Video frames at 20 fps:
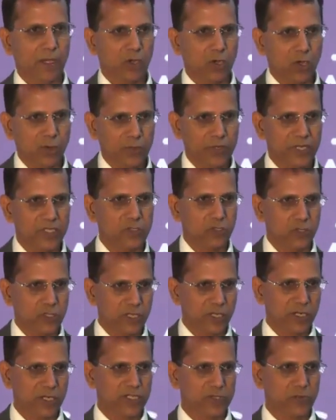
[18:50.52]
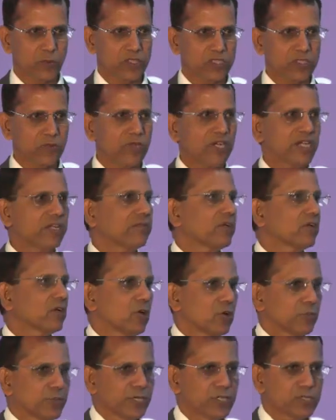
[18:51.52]
Corporate Social Responsibility when
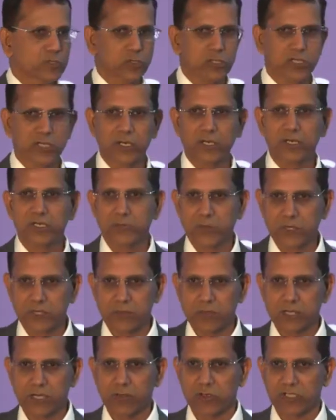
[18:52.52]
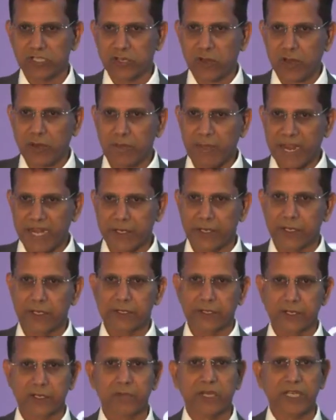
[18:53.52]
Corporate Social Responsibility was not
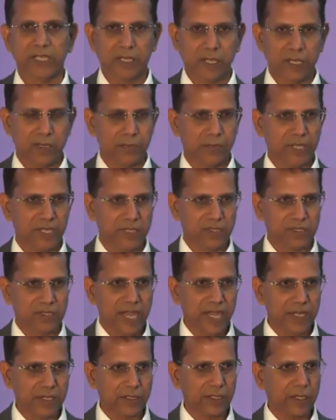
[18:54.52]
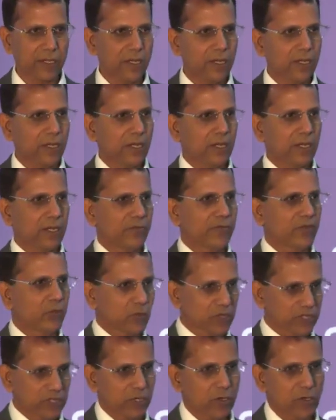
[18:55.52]
mandated by the Companies Act. We
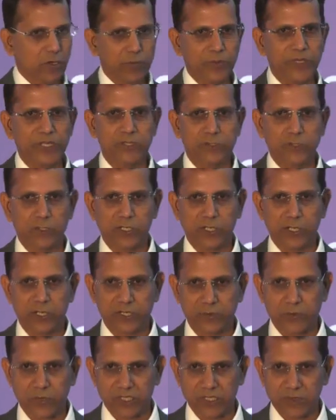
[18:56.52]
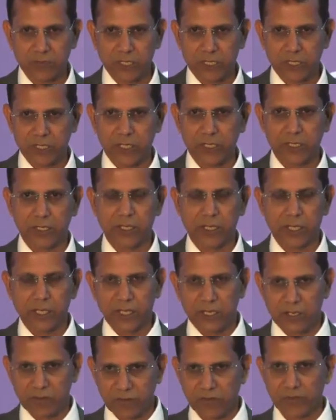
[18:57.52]
won the Corporate Social Responsibility
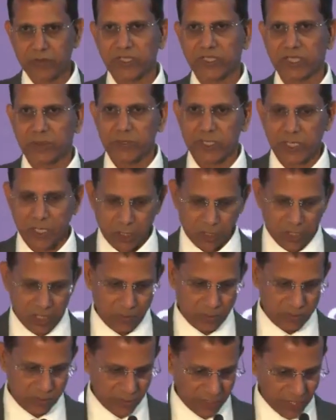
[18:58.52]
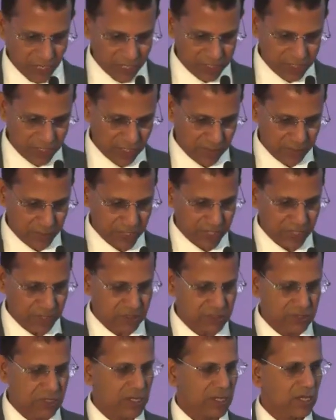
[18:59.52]
from the Tamil Nadu government for large
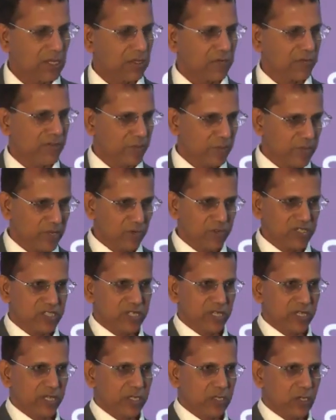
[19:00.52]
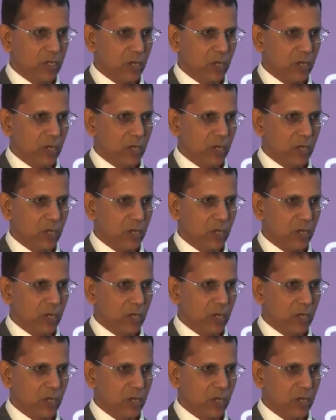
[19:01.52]
companies. We are investing in